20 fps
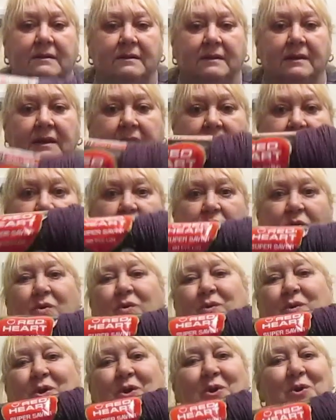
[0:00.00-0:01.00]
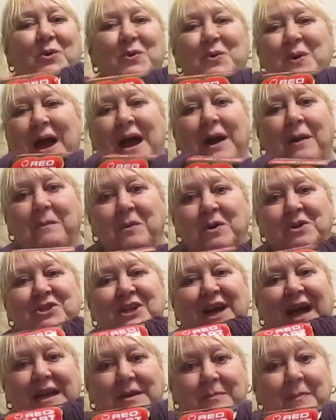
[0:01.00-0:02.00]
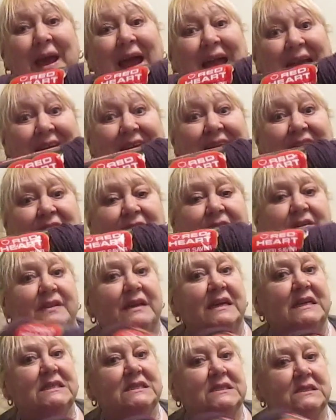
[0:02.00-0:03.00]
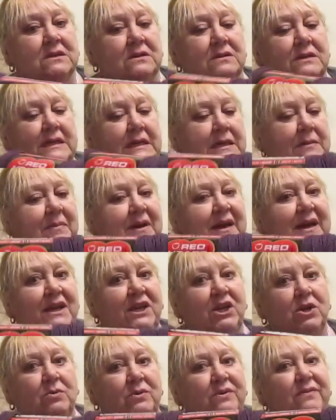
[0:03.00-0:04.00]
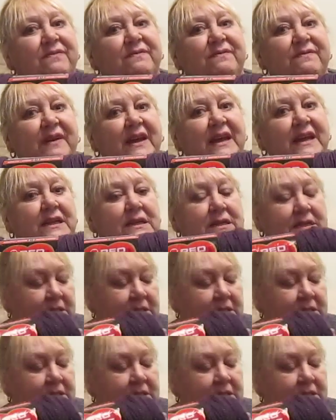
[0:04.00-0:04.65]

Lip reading: And if you knew how much I'd paid for this on eBay, you would faint.